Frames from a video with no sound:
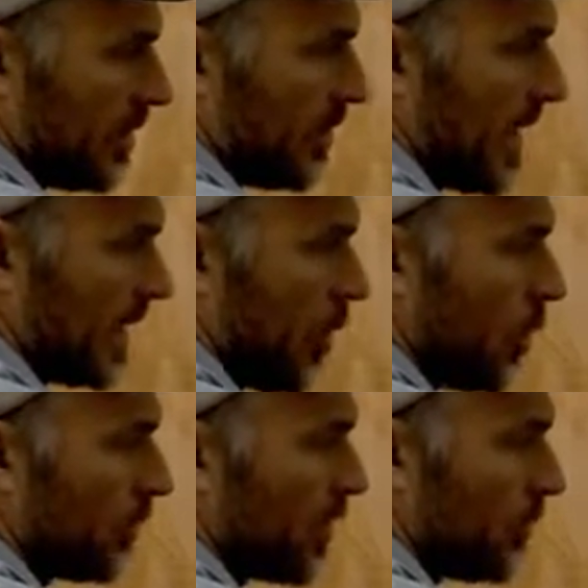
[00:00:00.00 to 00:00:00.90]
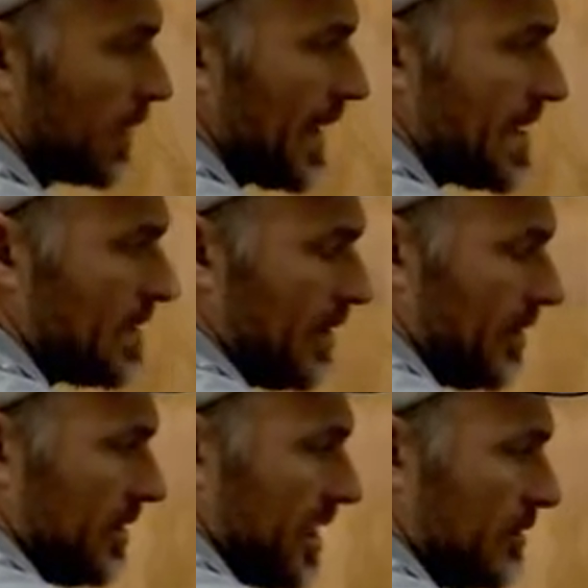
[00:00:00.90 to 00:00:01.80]
that hold the plate
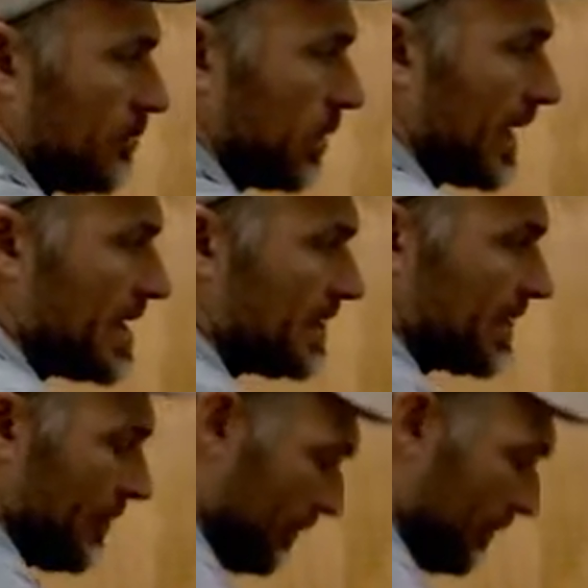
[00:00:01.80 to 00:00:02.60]
in place.